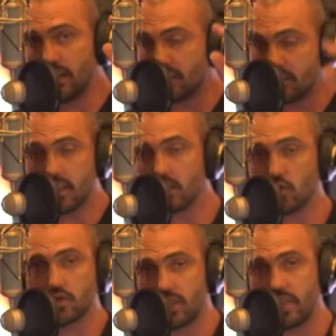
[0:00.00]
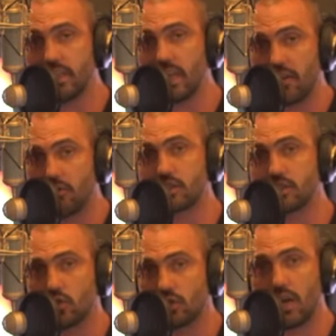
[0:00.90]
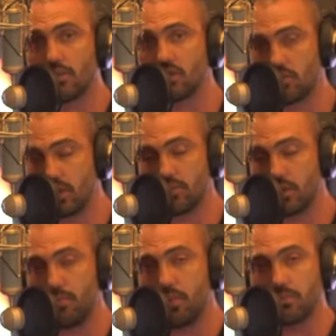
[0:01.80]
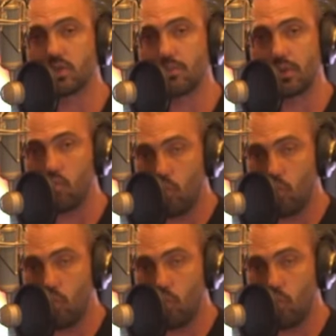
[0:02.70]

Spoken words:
signal sending every single time there's about to be a pump, something